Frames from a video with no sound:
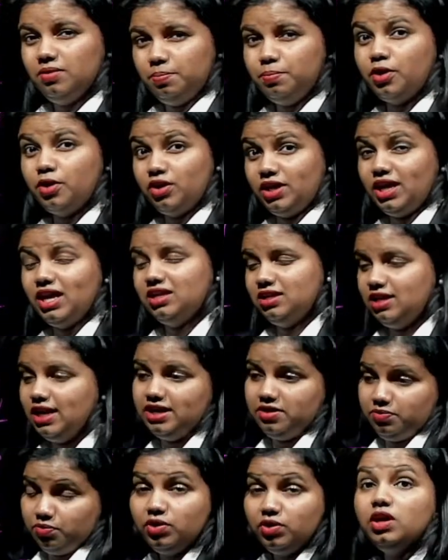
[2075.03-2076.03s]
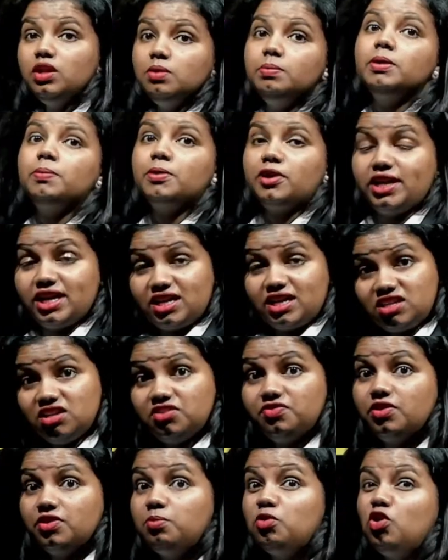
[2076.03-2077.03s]
we will be protected
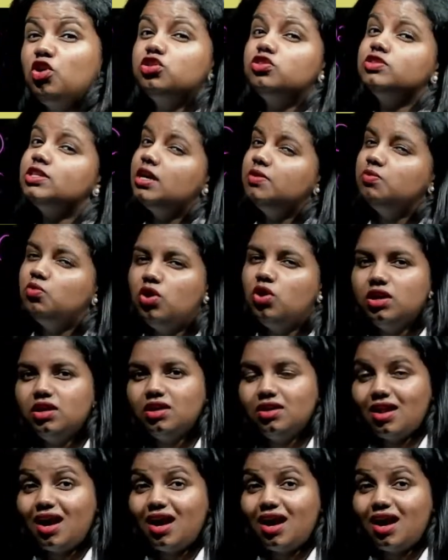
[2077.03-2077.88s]
from all those unwanted